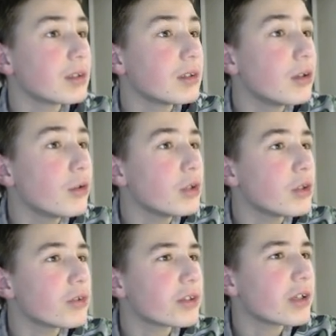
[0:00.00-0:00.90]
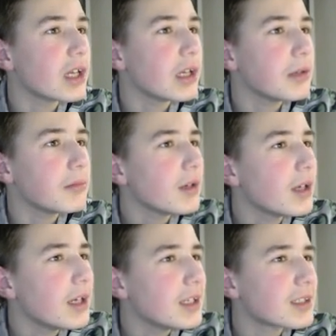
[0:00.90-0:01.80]
no username
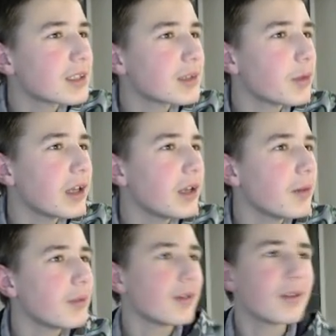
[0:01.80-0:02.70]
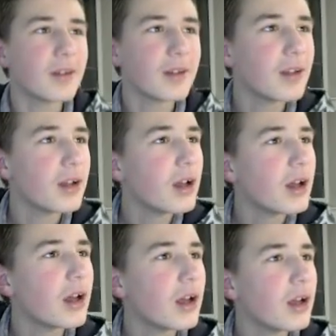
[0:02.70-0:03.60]
is available.
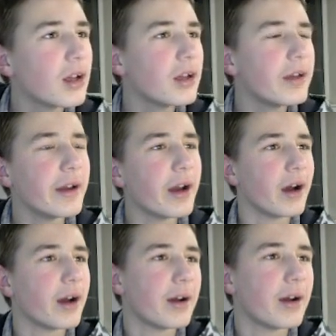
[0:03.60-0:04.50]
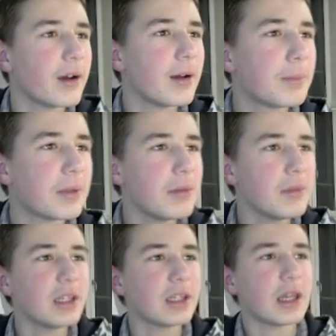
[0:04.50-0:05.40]
Yeah. Play me
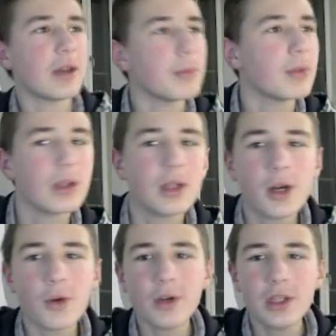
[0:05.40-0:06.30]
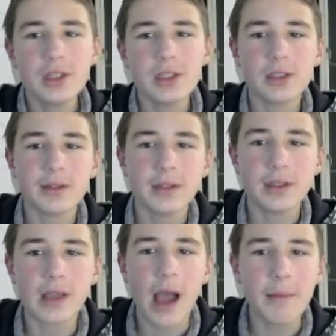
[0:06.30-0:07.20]
in a game. What's,
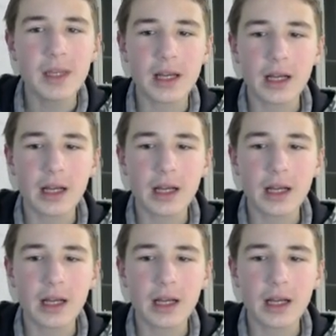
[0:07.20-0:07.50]
I mean,